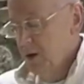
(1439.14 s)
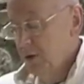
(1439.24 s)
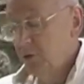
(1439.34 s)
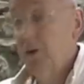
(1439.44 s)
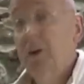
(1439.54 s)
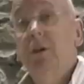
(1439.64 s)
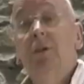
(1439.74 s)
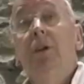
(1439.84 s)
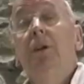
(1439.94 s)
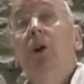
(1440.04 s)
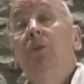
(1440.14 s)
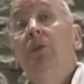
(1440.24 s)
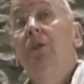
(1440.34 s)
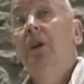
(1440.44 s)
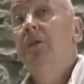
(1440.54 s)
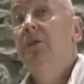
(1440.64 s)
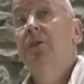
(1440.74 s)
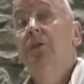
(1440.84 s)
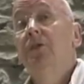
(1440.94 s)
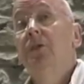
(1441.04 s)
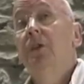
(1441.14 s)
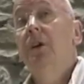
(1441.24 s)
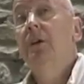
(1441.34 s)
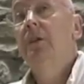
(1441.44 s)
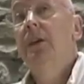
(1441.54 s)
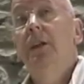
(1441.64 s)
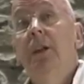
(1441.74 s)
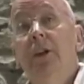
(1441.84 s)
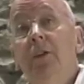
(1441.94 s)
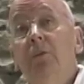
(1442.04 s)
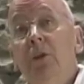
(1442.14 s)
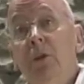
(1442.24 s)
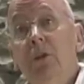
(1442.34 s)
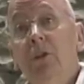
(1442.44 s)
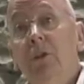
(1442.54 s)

The common ground is also there in the enlightenment